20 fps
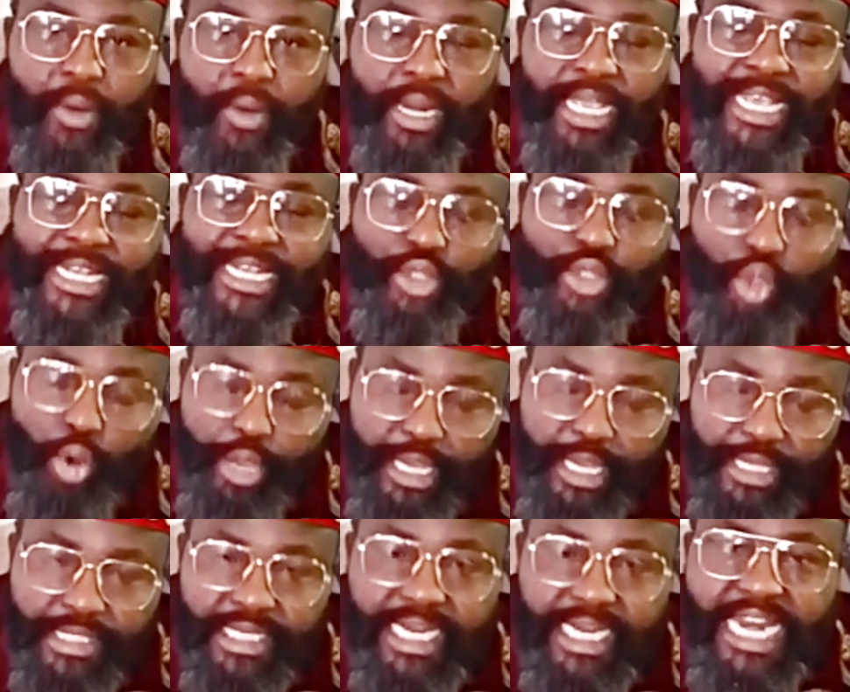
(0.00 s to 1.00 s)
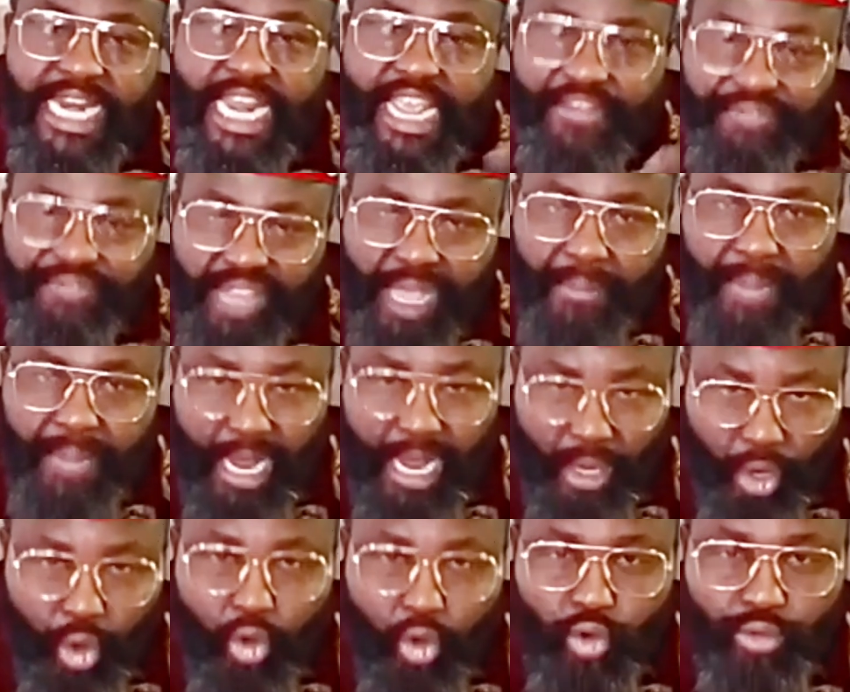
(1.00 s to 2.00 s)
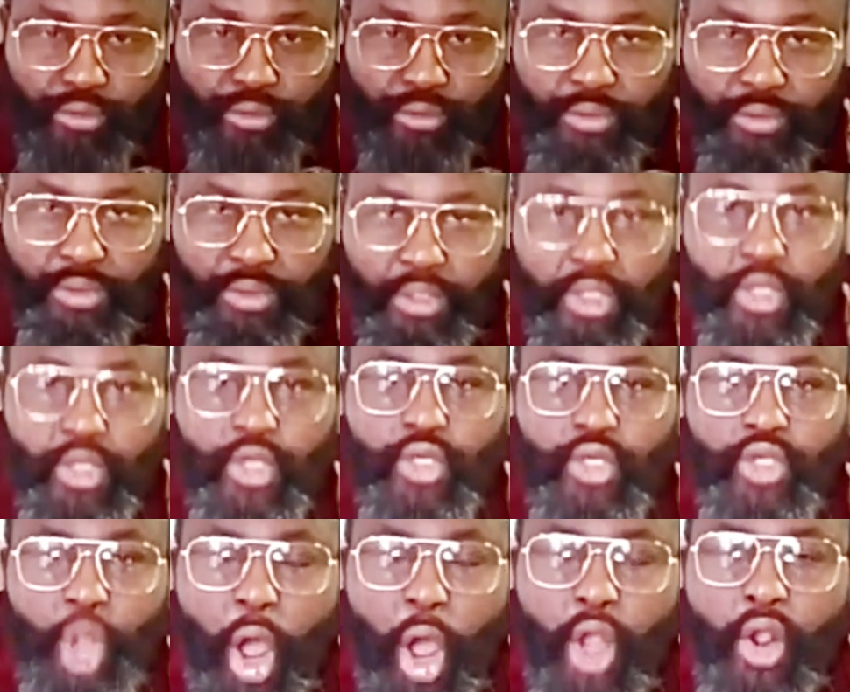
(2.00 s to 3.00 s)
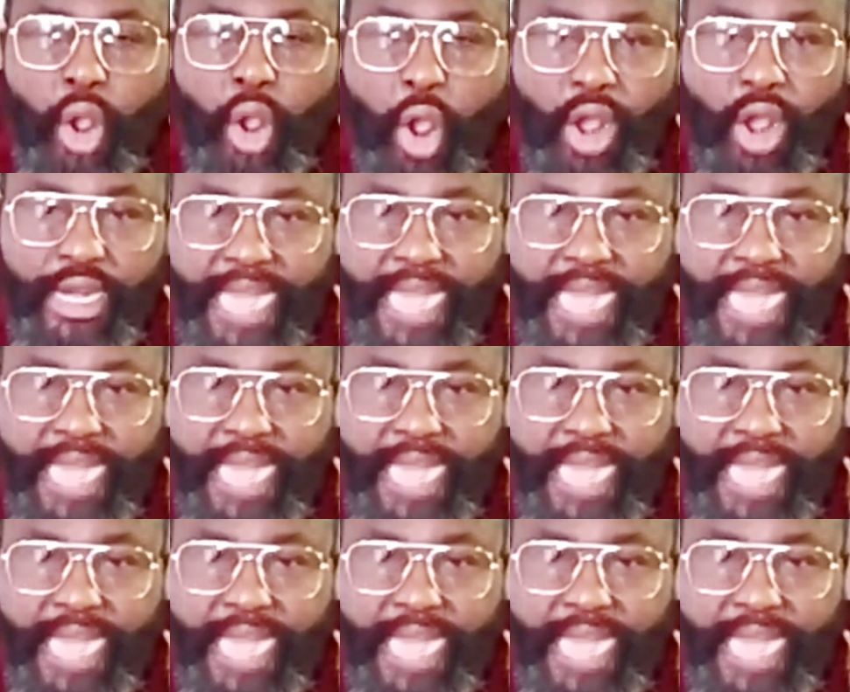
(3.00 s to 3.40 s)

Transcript: into it. Leave them alone. Don't go there